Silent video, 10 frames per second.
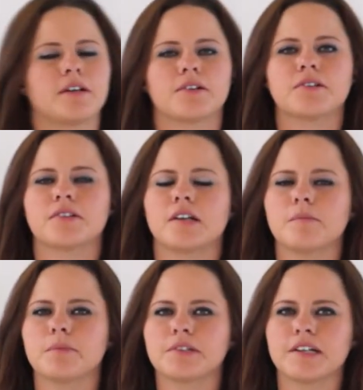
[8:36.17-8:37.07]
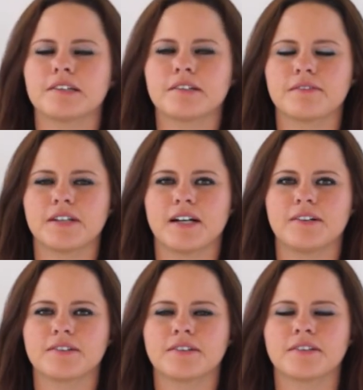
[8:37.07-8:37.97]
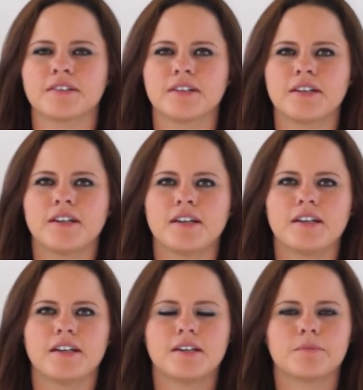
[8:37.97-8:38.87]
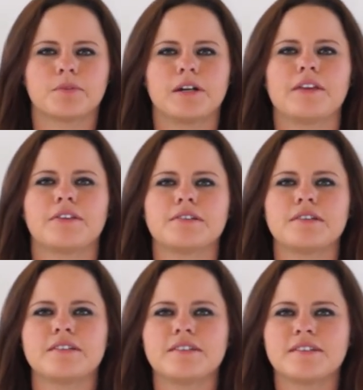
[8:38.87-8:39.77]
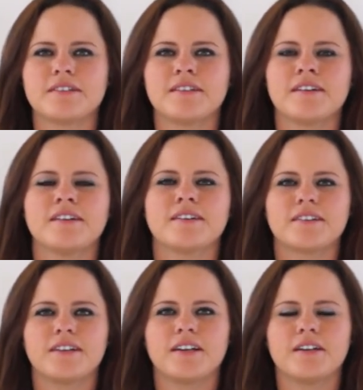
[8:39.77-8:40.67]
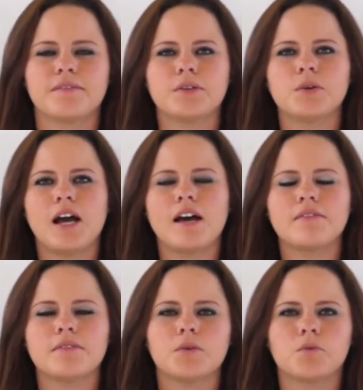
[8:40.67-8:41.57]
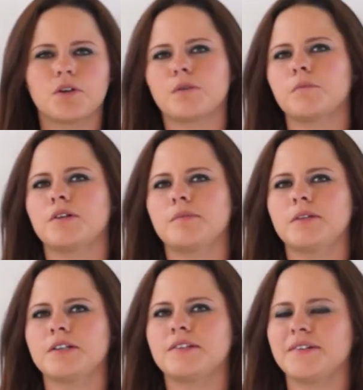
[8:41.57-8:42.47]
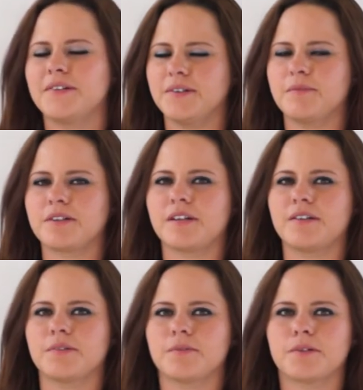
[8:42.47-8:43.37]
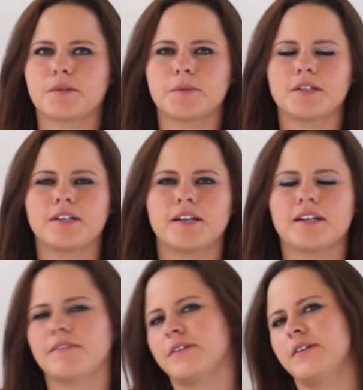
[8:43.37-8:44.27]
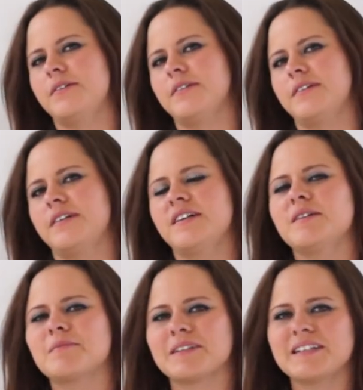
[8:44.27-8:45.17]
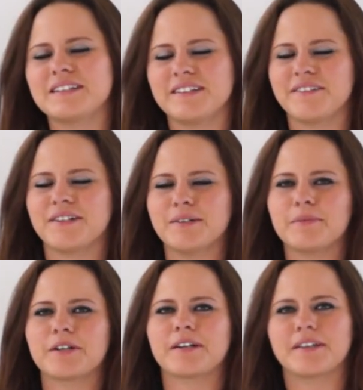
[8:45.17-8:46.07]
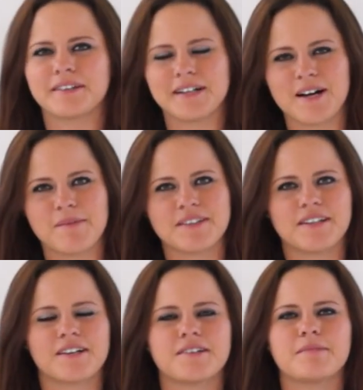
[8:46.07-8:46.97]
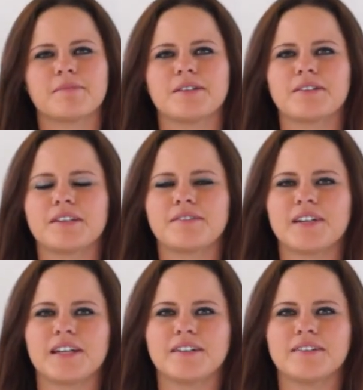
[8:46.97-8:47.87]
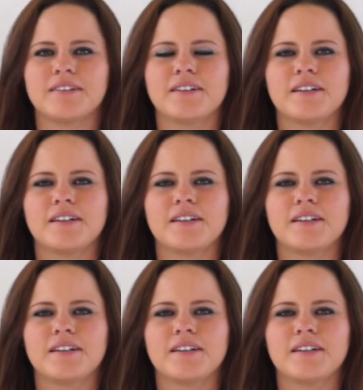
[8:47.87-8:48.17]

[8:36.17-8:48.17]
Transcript: letters and possessive nouns in parentheses. Okay, if you have a workbook, please do your homework in your workbook. And if you don't, please leave your homework in the comment section below this video.